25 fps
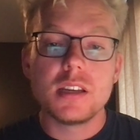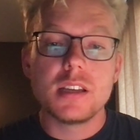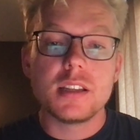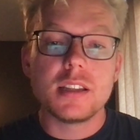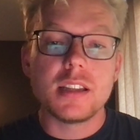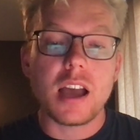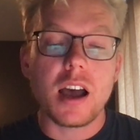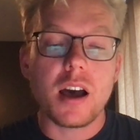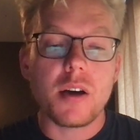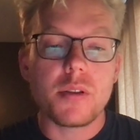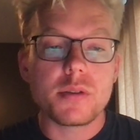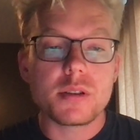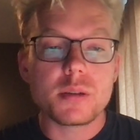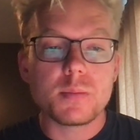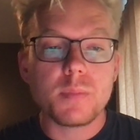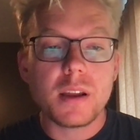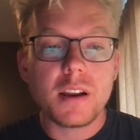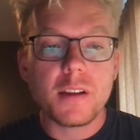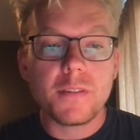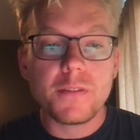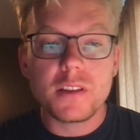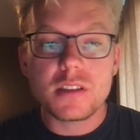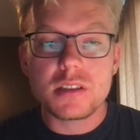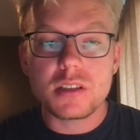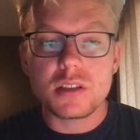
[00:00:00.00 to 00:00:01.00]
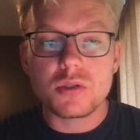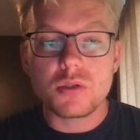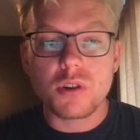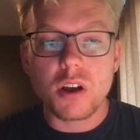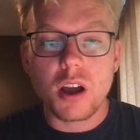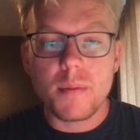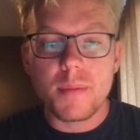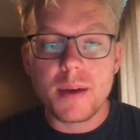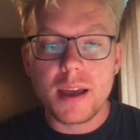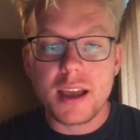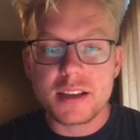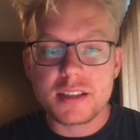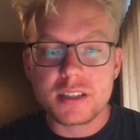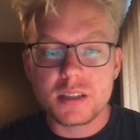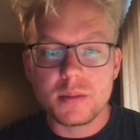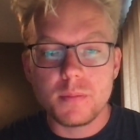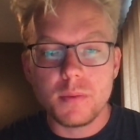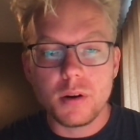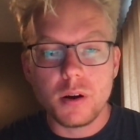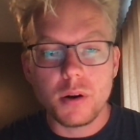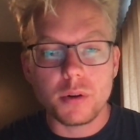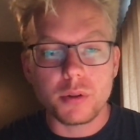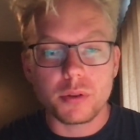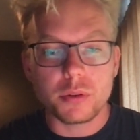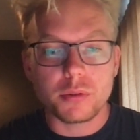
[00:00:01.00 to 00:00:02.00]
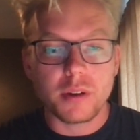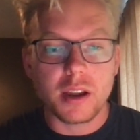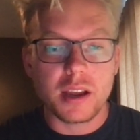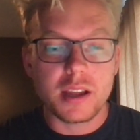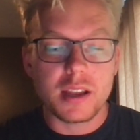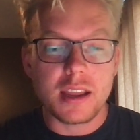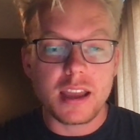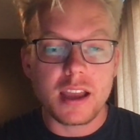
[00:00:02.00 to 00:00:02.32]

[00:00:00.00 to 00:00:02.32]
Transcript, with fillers: Now, there's benefits and drawbacks to both, right?